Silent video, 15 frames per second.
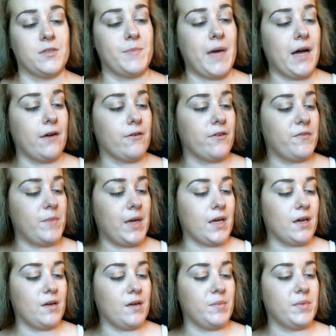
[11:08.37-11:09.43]
Power of
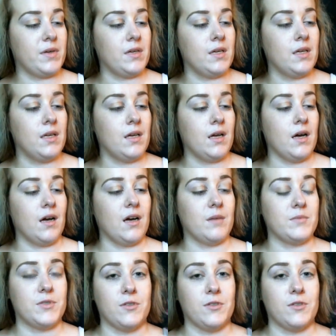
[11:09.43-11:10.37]
Makeup Too